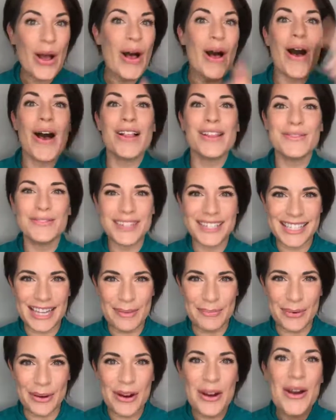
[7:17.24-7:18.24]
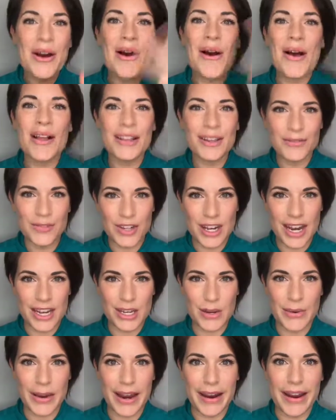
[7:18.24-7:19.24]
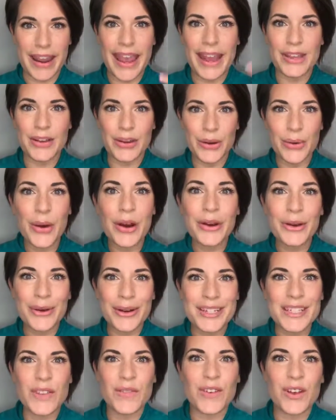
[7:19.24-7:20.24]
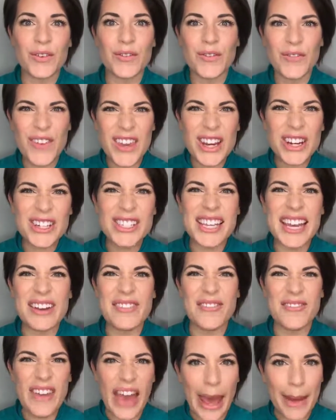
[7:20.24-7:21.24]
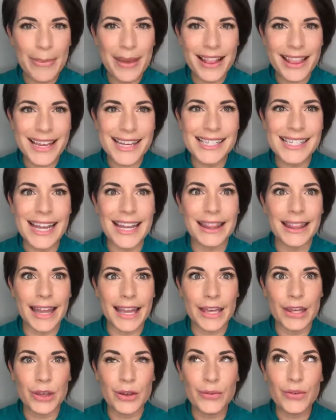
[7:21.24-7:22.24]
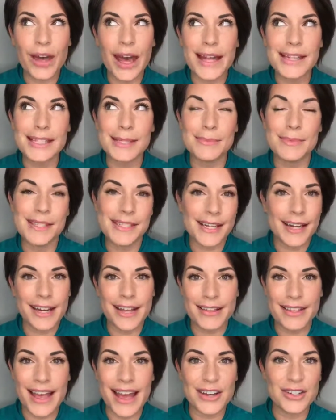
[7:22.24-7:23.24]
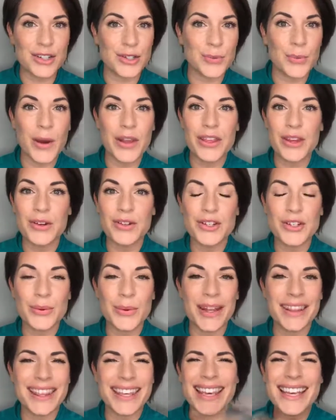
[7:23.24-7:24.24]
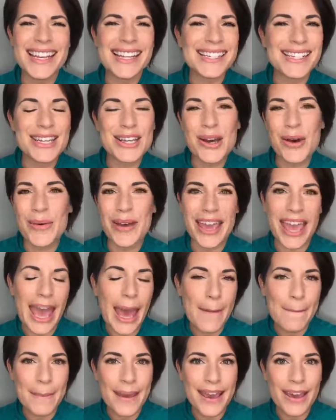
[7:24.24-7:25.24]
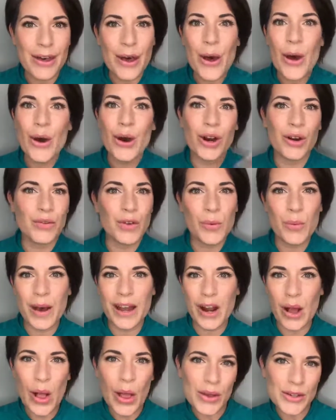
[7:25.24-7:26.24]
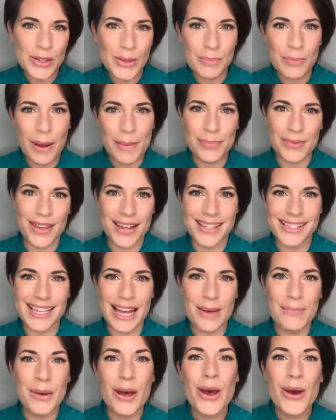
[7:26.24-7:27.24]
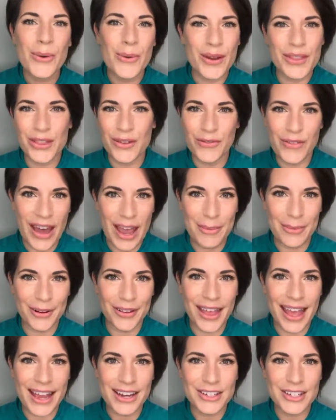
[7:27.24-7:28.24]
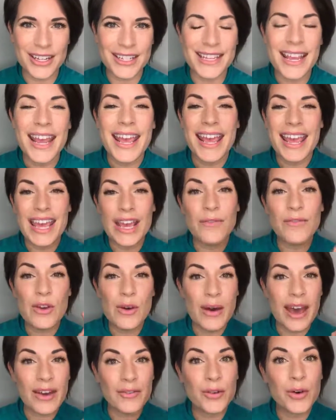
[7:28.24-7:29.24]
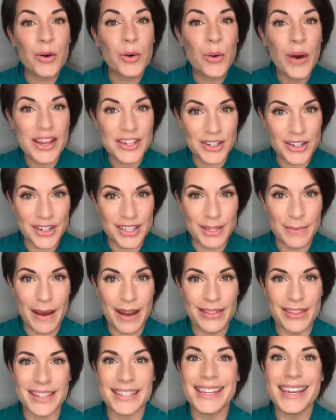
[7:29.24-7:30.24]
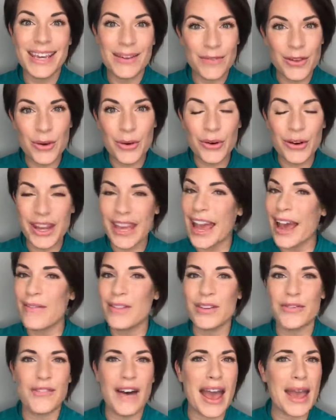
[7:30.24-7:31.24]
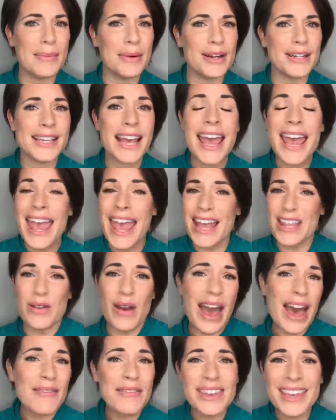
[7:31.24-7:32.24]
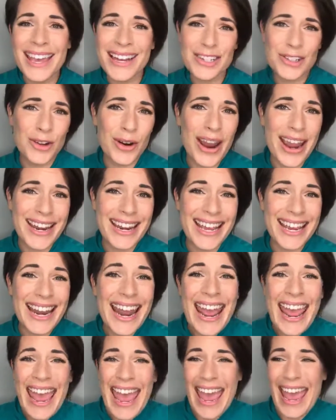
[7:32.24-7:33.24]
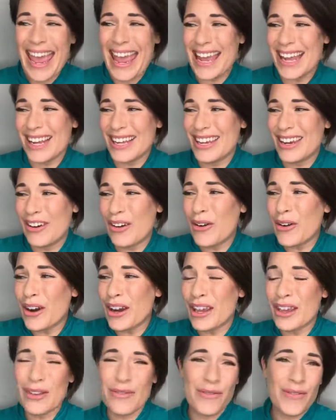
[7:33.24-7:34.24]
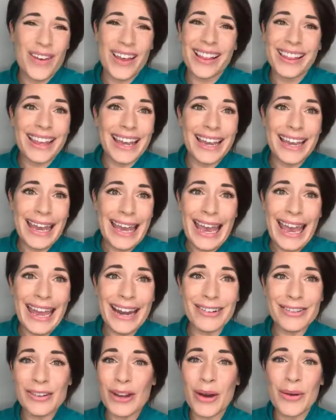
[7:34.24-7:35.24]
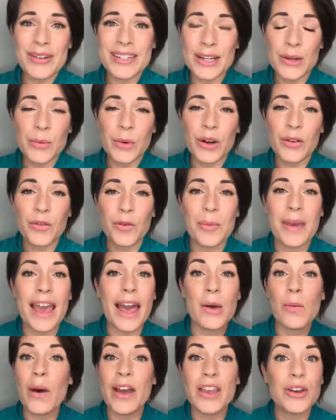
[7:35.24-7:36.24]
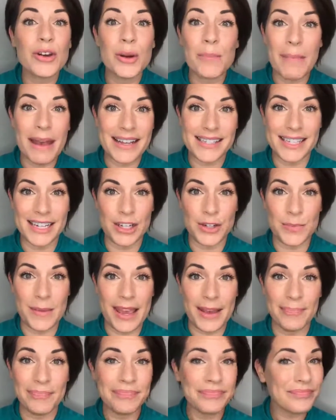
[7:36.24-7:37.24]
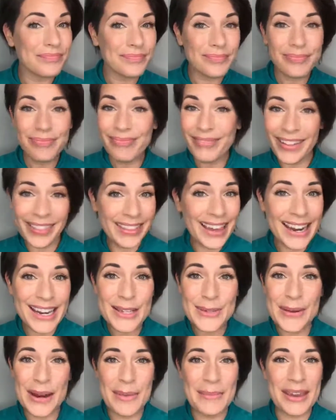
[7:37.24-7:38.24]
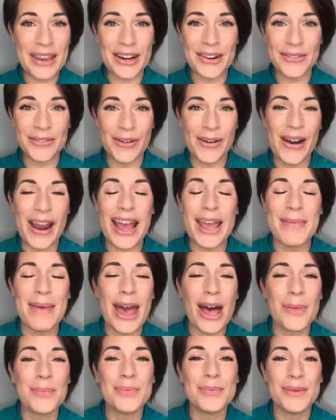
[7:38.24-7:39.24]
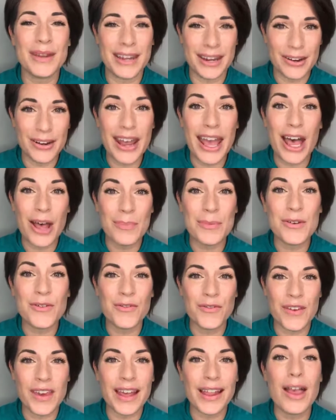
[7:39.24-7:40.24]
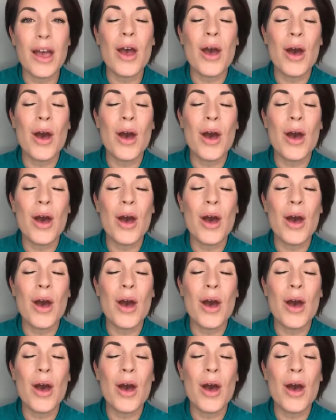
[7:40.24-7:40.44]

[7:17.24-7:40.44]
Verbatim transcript: all of December, all of January, and you are going to feel fierce and fabulous and like you've got some stunning lashes, whether you just want the easygoing Epic or if you want to also bump things up with the fiber lashes. If you have questions about this, if you already have the fibers and you haven't yet tried it, and or you feel like, I don't know, it didn't work for me, I want you to message me. That is what I'm here for. I'm help, here to help you feel